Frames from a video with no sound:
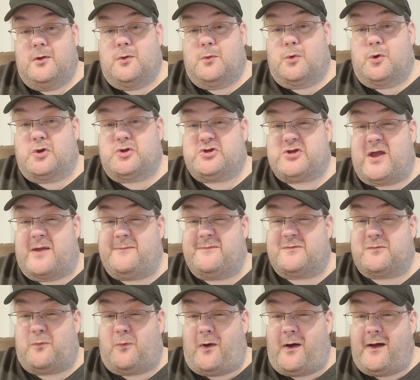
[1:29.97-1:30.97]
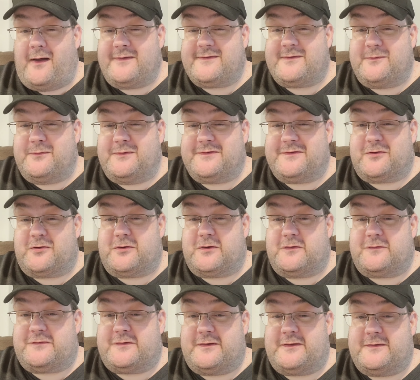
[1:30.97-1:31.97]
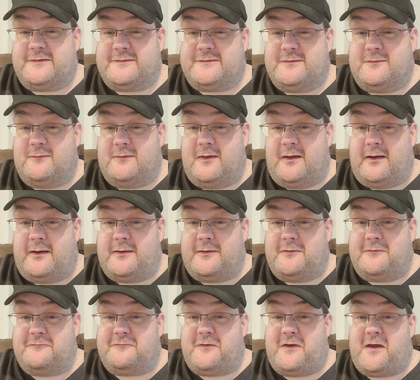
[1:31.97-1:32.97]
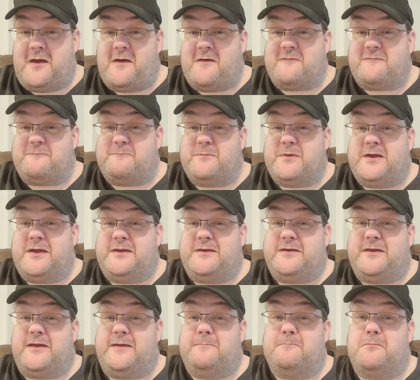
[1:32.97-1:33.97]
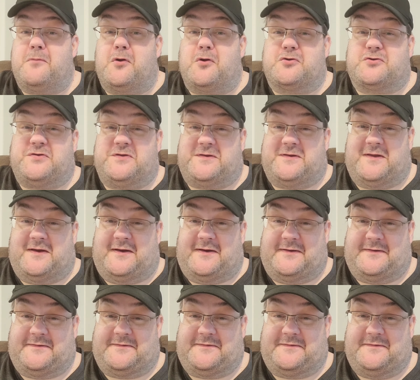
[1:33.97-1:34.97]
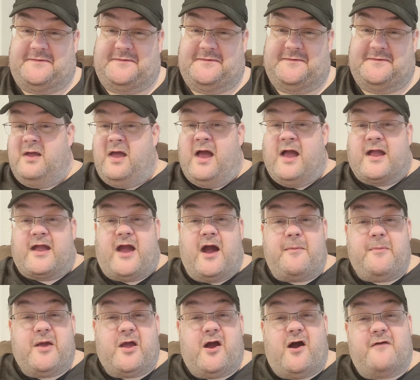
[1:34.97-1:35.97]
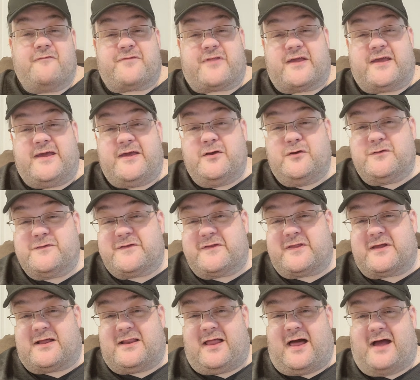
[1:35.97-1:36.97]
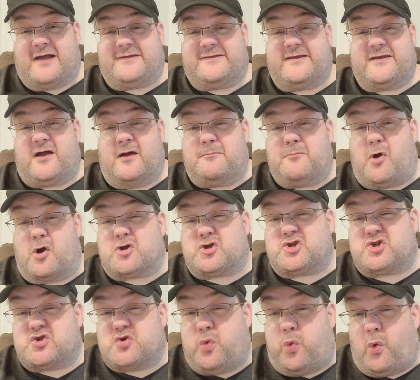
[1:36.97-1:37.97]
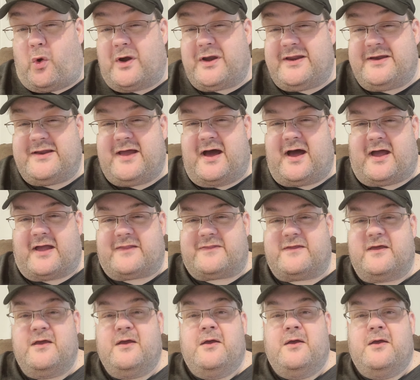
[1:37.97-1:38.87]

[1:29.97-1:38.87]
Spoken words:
where James Watson was introducing his new line of FBD merchandise. Coming off the heels of the Classic on March 29th,